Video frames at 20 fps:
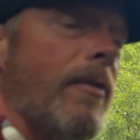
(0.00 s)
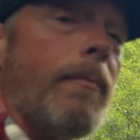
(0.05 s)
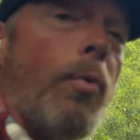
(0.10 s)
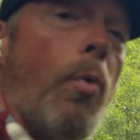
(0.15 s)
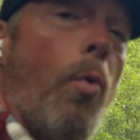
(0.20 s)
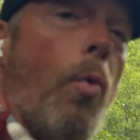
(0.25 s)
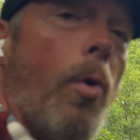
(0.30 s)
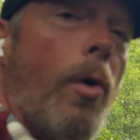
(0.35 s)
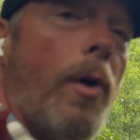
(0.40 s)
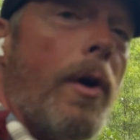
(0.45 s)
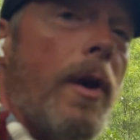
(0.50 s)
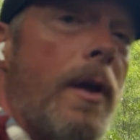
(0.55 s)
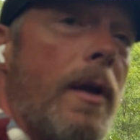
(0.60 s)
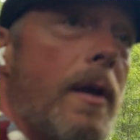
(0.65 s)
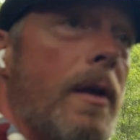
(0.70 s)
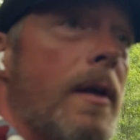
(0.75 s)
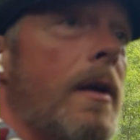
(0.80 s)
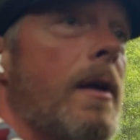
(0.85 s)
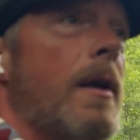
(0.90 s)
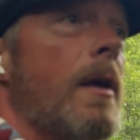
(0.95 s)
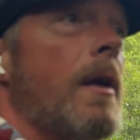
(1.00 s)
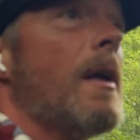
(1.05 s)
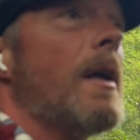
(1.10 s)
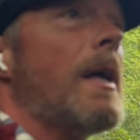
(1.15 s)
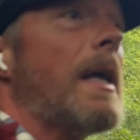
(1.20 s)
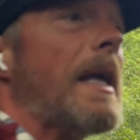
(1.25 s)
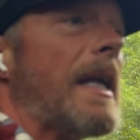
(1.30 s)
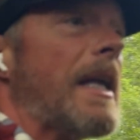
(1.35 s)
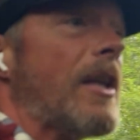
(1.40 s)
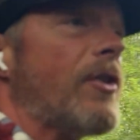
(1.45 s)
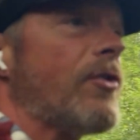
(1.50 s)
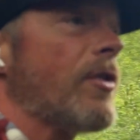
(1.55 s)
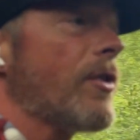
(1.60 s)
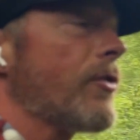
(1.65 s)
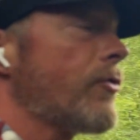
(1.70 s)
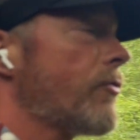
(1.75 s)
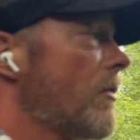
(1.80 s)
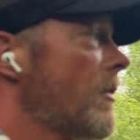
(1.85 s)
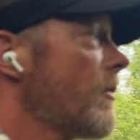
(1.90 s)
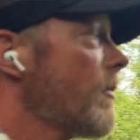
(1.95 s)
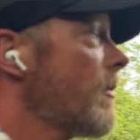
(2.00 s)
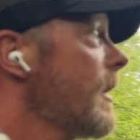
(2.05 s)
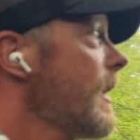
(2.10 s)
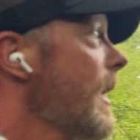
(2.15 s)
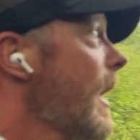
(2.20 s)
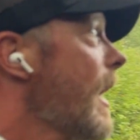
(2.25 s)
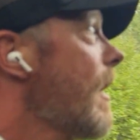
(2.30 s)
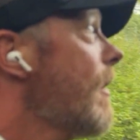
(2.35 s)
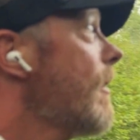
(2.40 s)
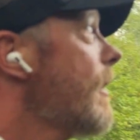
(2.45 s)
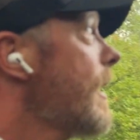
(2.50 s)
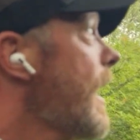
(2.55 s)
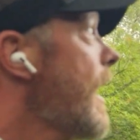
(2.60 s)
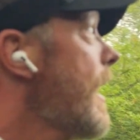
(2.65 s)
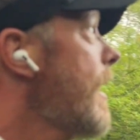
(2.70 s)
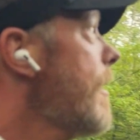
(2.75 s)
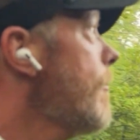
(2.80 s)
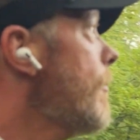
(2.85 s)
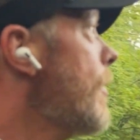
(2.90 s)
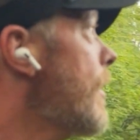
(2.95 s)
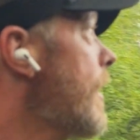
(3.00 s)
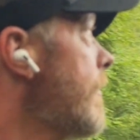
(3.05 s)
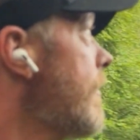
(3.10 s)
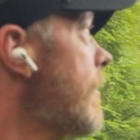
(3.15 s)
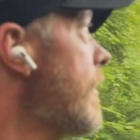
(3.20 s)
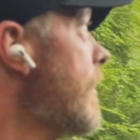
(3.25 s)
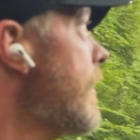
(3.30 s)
poured. It's just drizzling now again, but